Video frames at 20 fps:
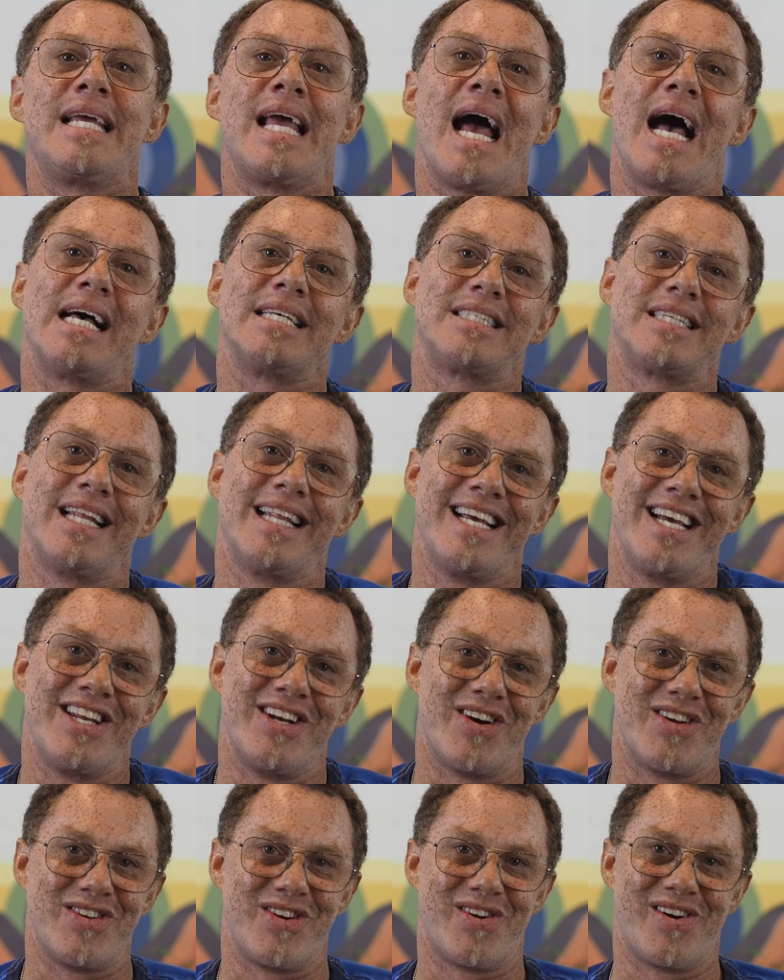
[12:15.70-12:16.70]
gasoline
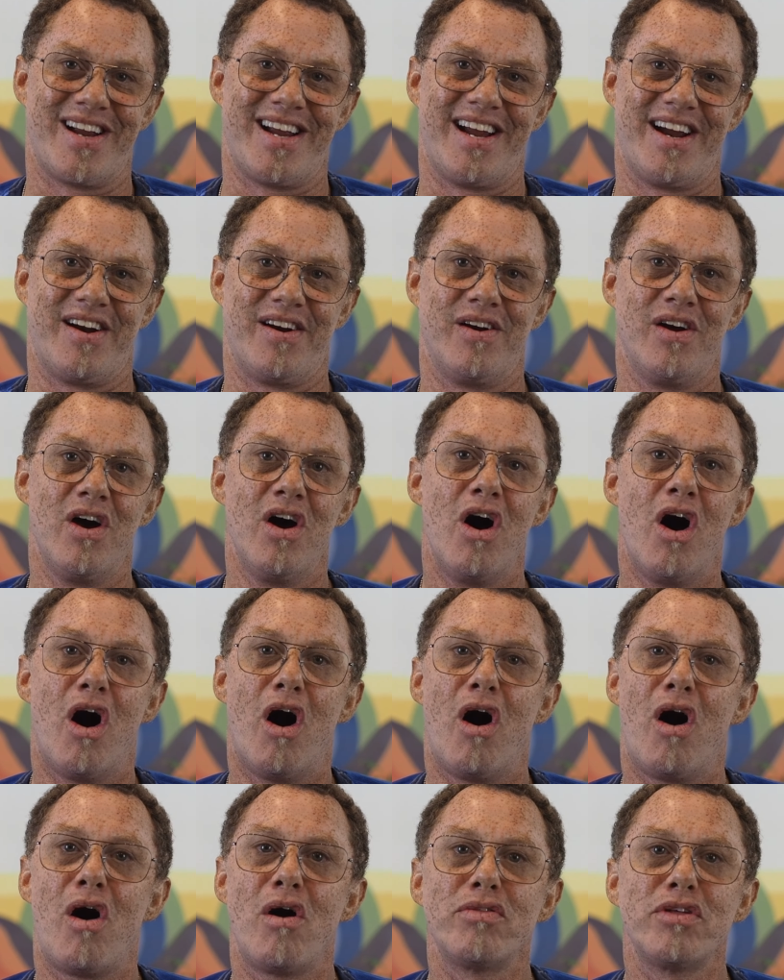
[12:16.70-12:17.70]
on your hair.
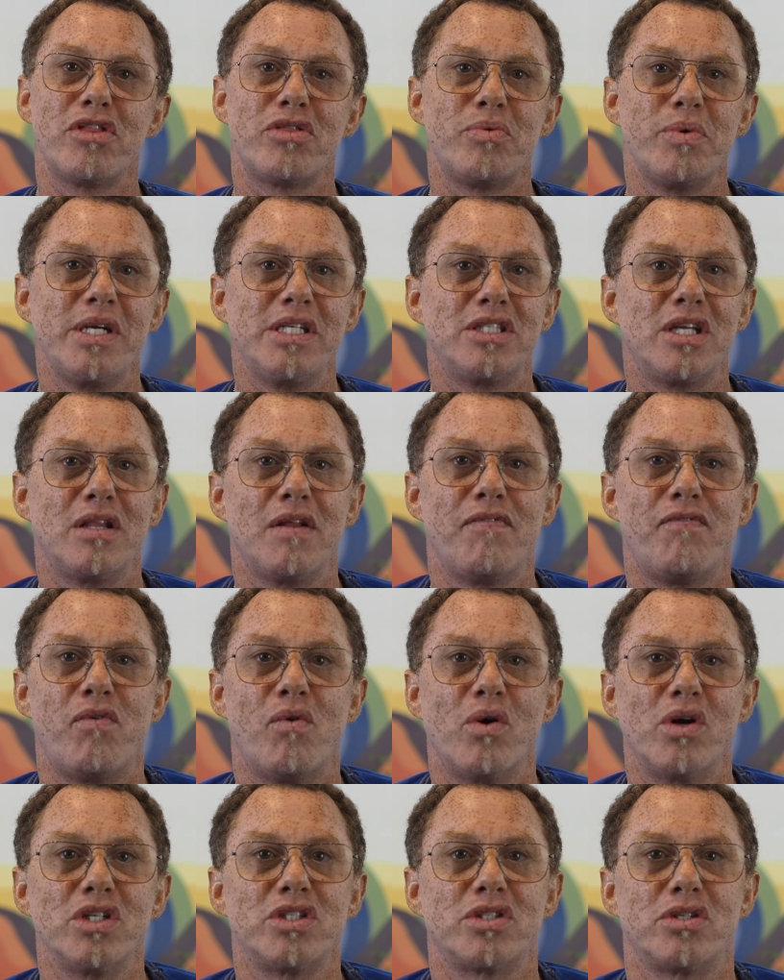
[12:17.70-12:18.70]
All the threes and the
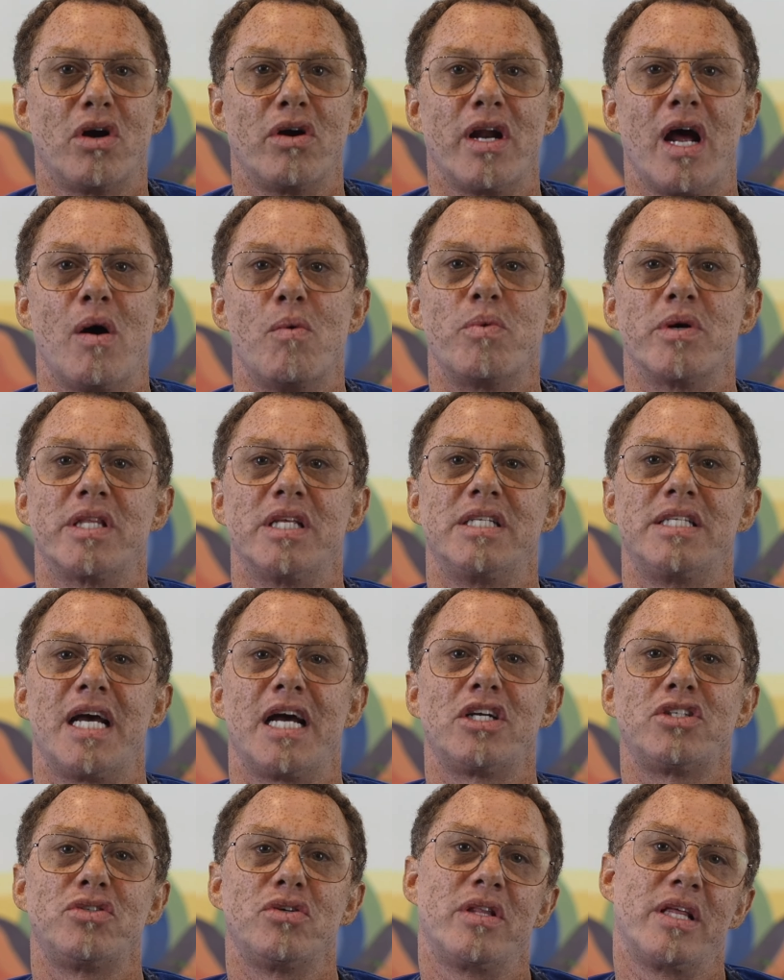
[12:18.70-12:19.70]
fours start out with a
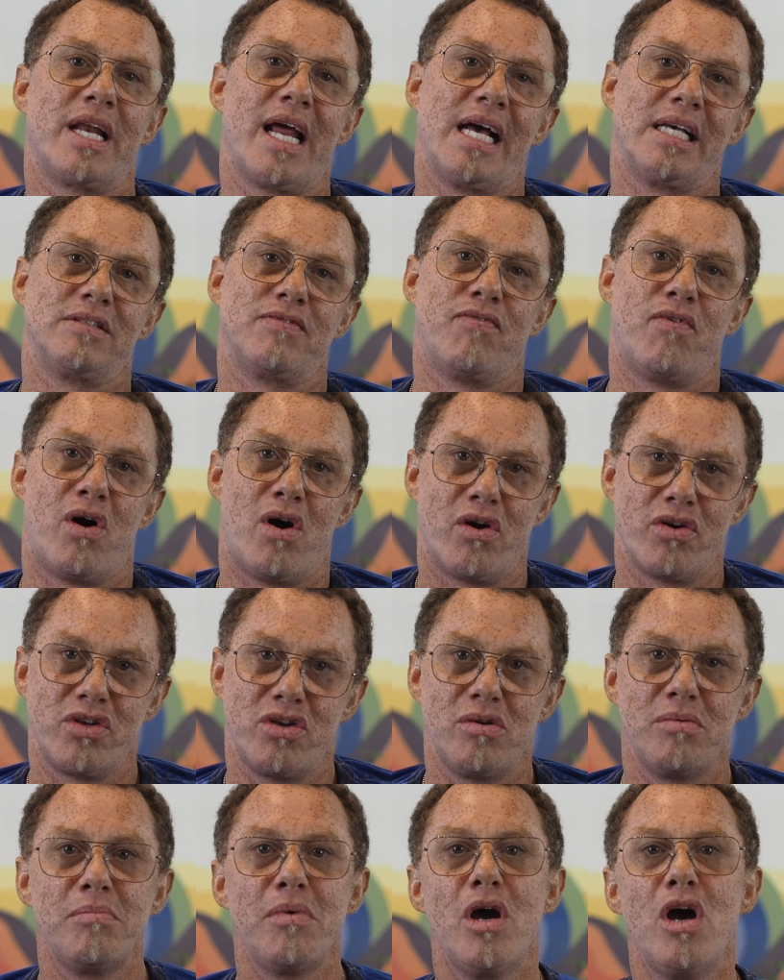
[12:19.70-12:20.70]
texture that has
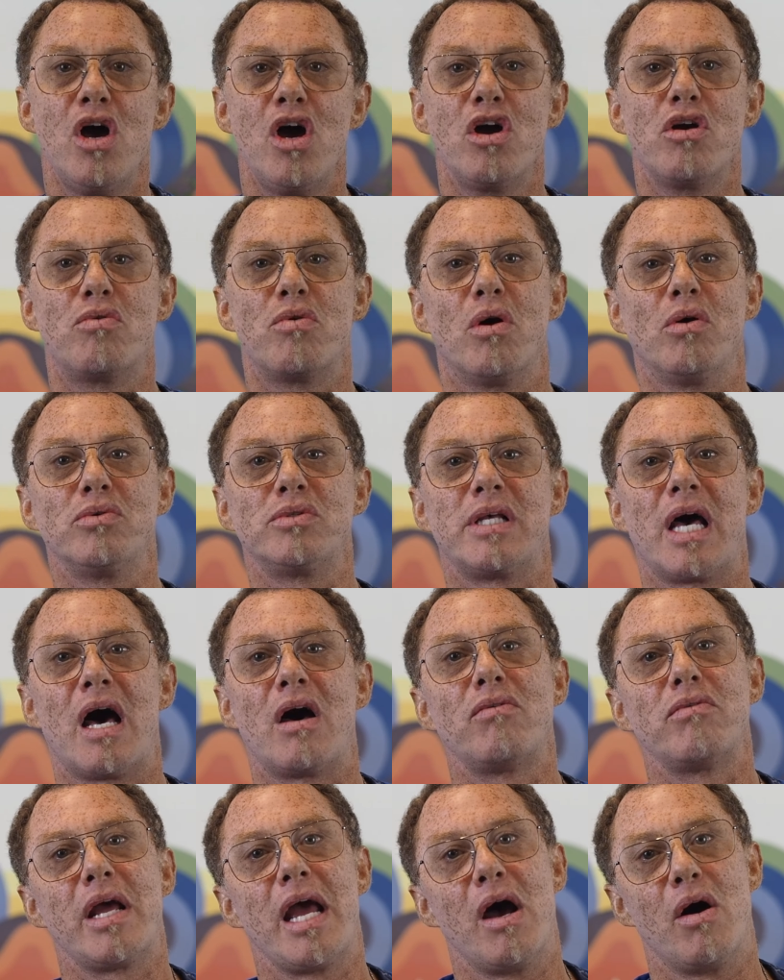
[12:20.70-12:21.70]
volume, grows
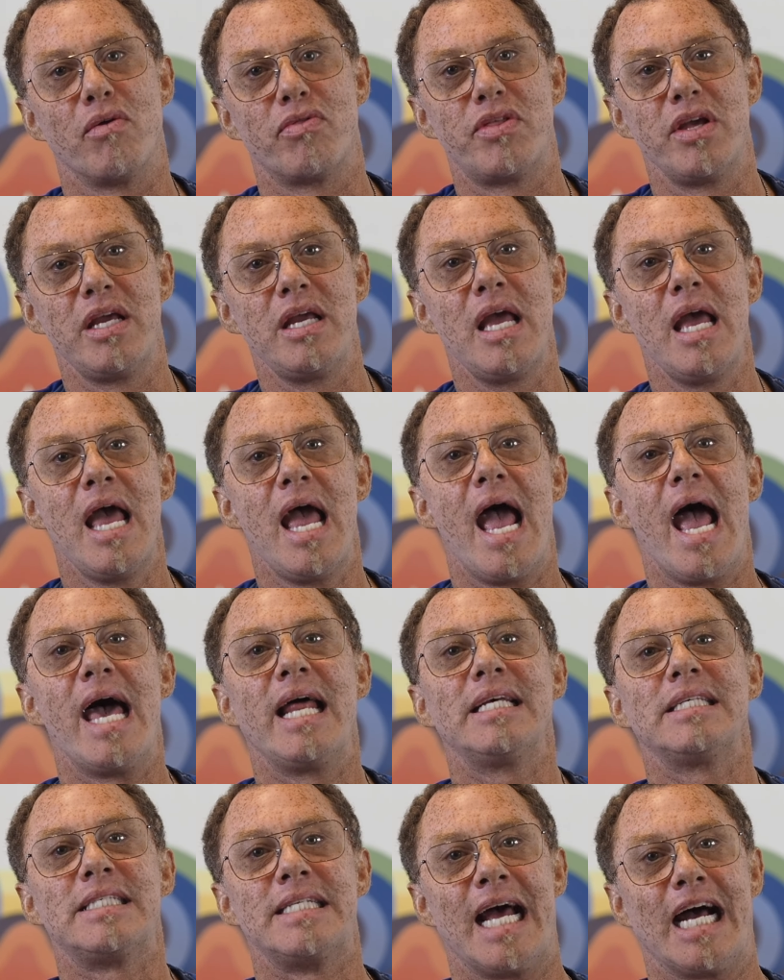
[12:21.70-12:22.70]
out healthy,
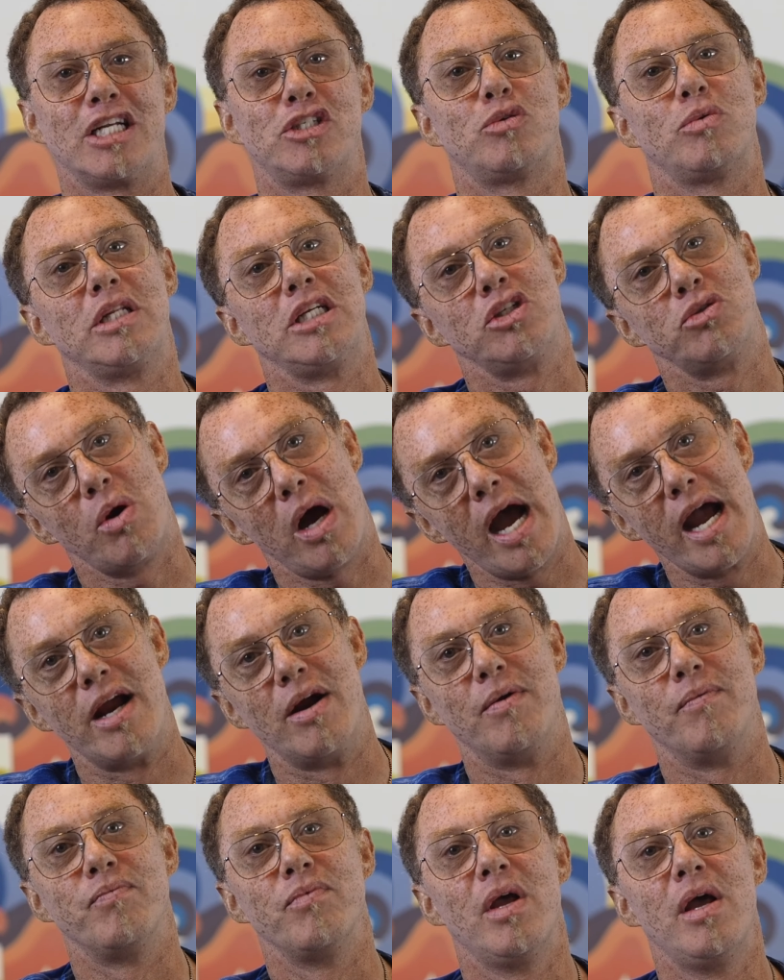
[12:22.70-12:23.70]
and is naturally
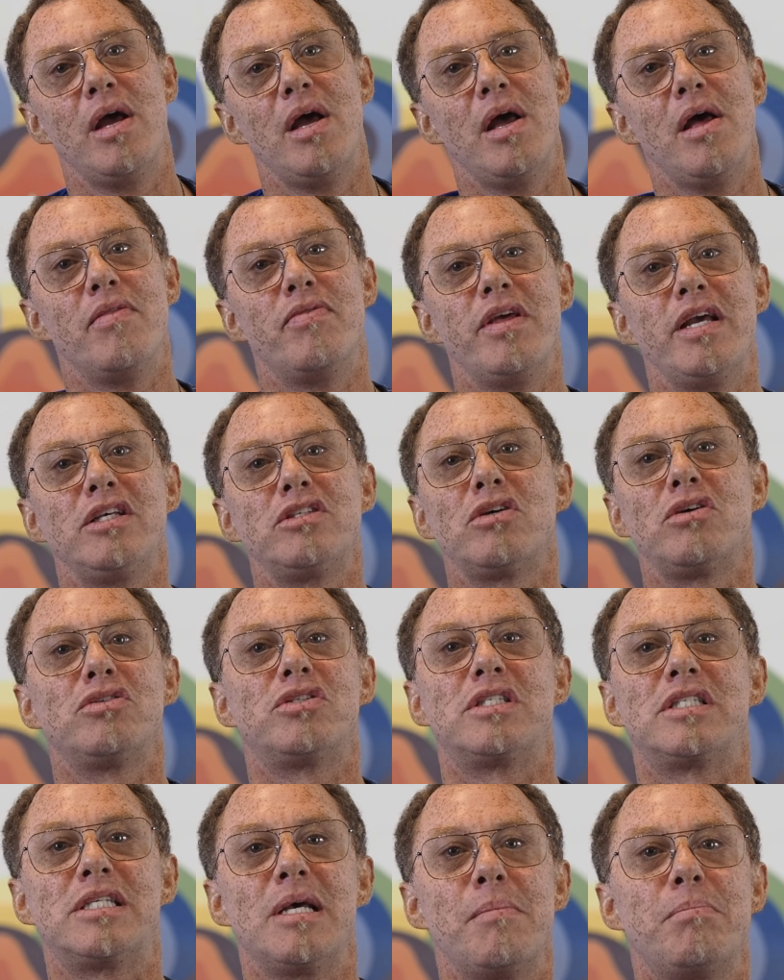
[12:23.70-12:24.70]
drier. These are
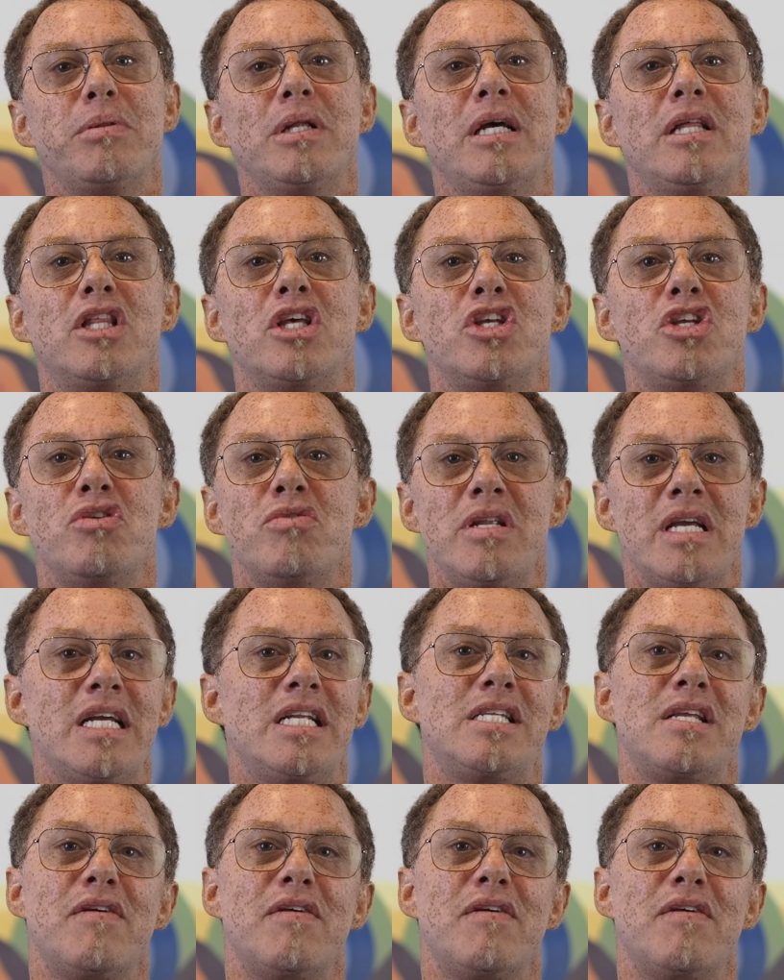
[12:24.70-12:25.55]
simply the unique